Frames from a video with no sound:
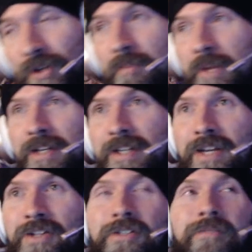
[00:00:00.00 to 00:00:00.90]
in
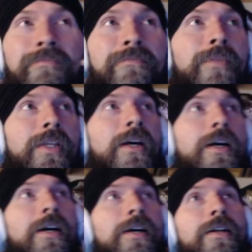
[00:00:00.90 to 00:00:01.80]
meditation?
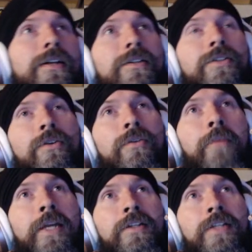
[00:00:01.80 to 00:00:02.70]
So in
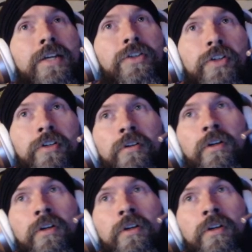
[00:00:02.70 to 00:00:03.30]
meditation,